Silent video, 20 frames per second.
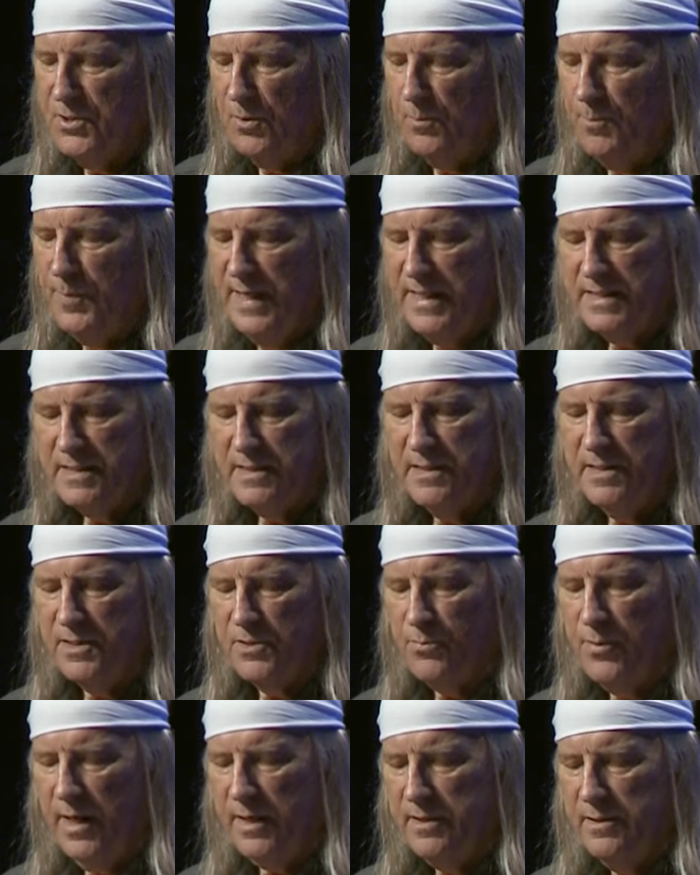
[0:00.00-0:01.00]
to best
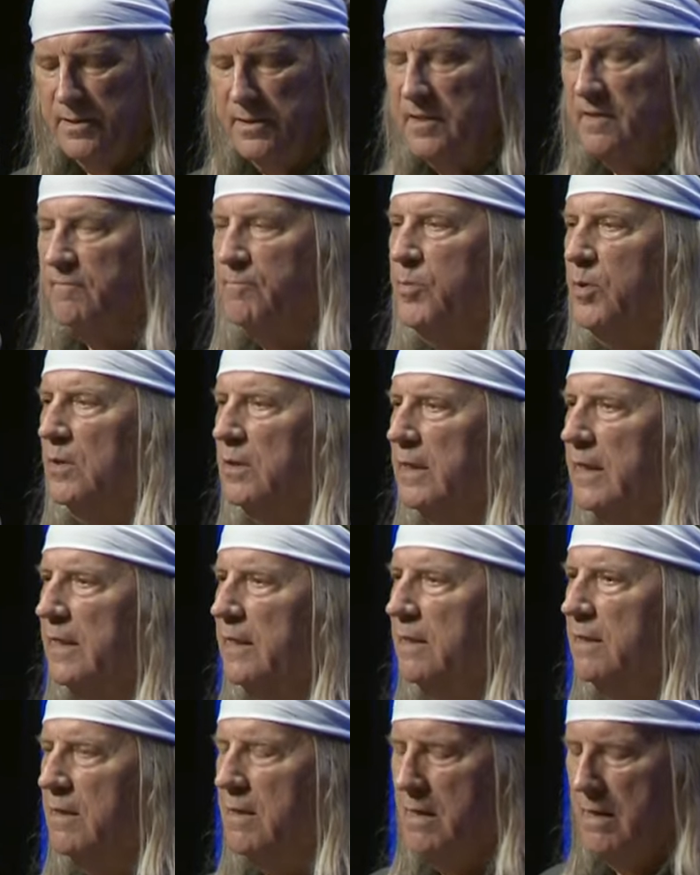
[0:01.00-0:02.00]
his record of
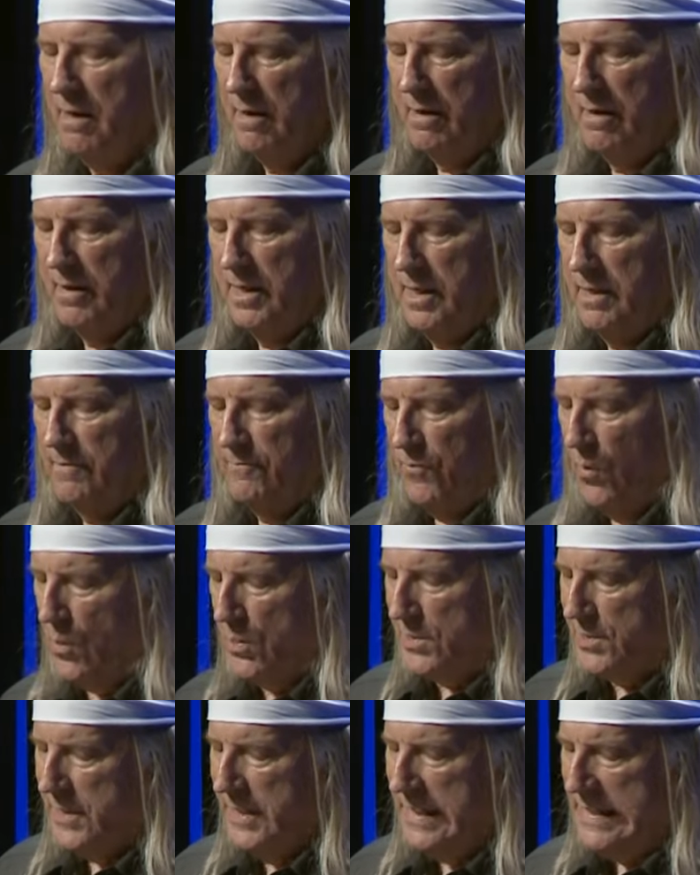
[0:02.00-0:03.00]
pulling
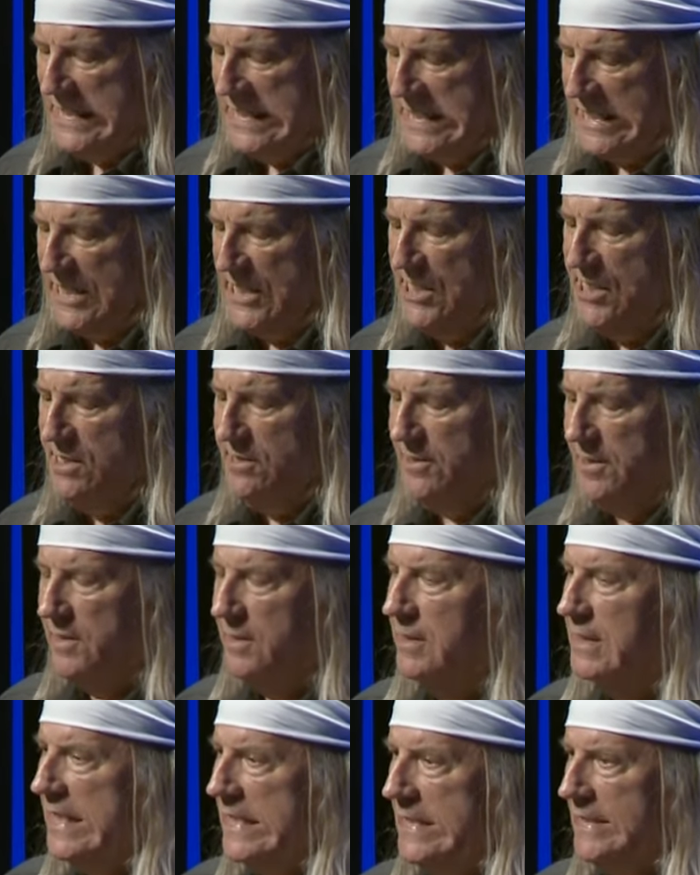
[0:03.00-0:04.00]
14 teeth
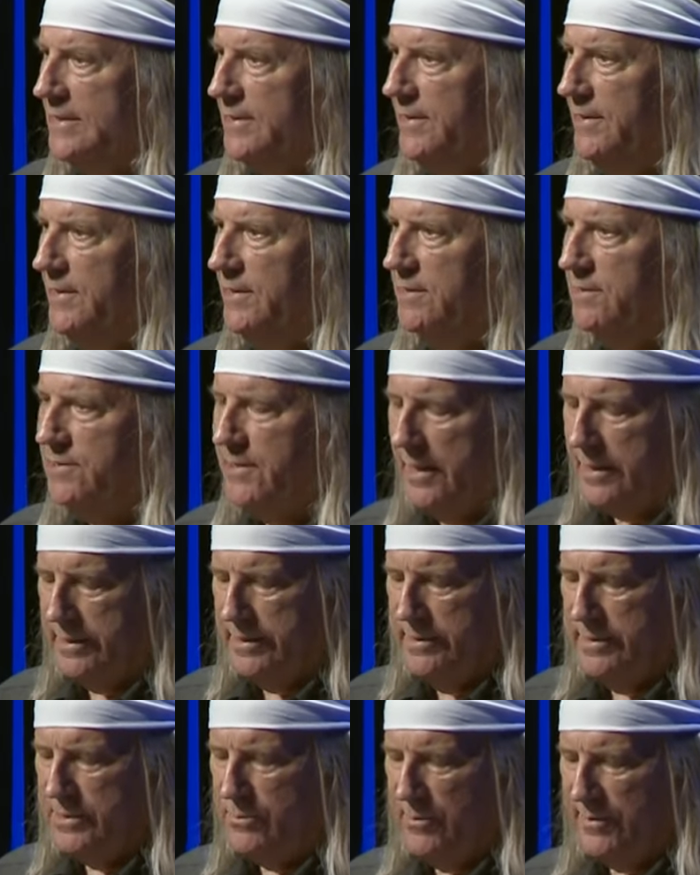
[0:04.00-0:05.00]
in 19
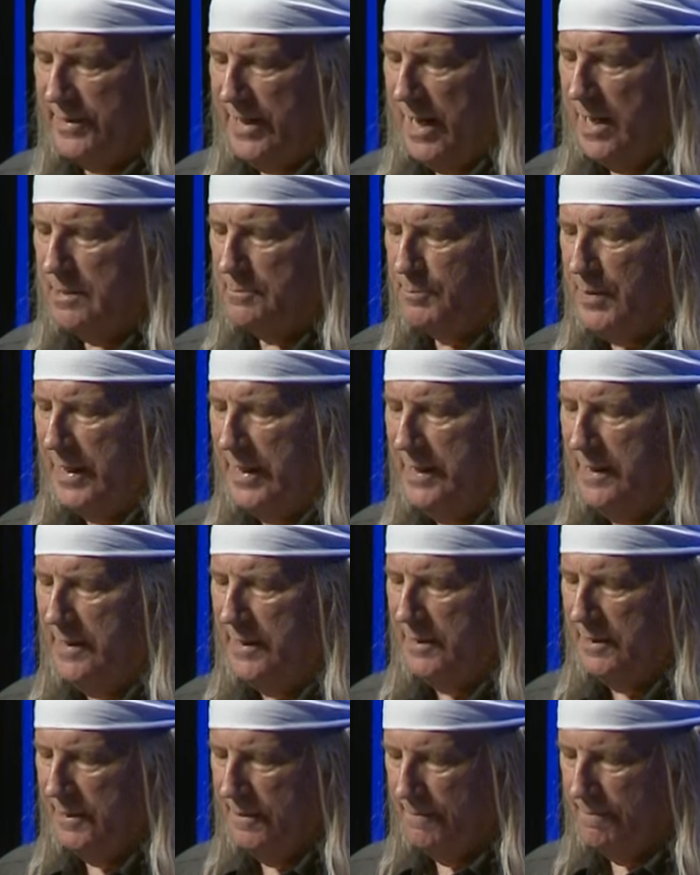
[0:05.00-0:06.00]
seconds without
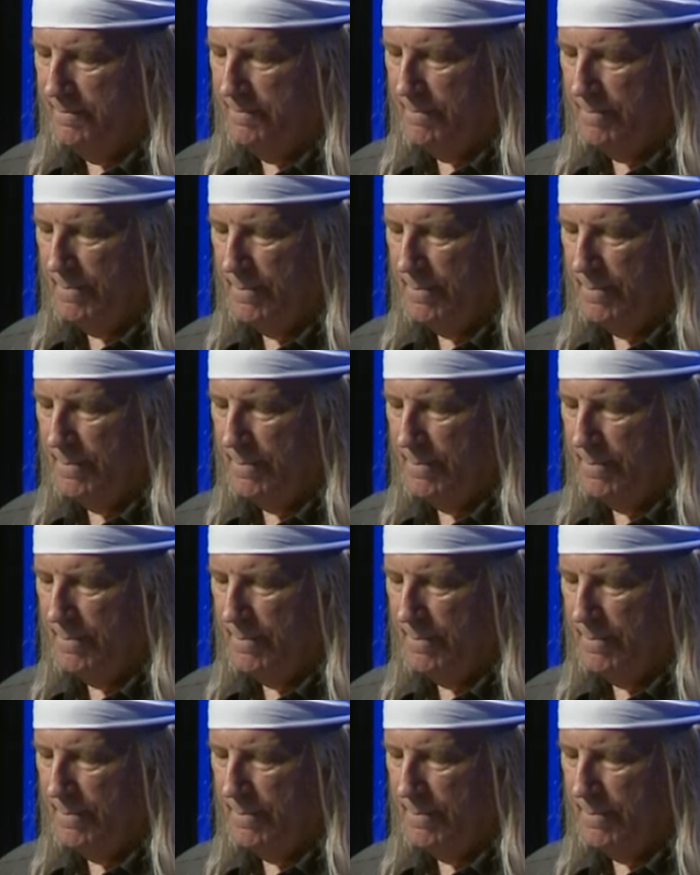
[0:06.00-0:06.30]
pain.